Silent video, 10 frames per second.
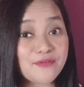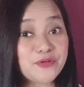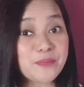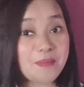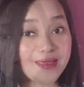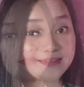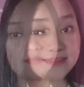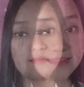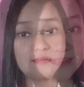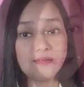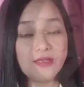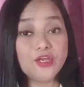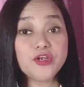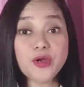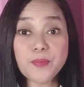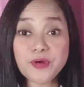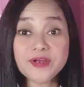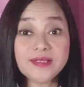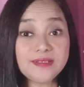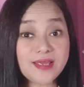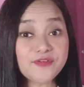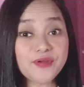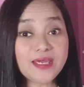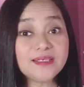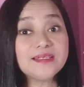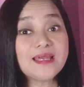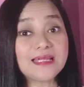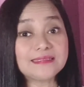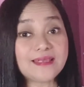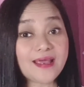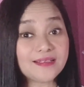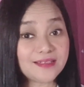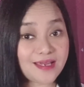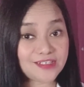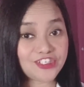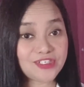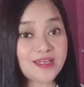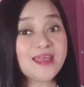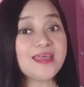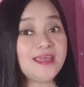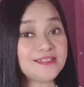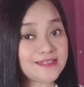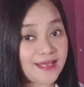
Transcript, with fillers: met. Number eleven, Techlash. It's a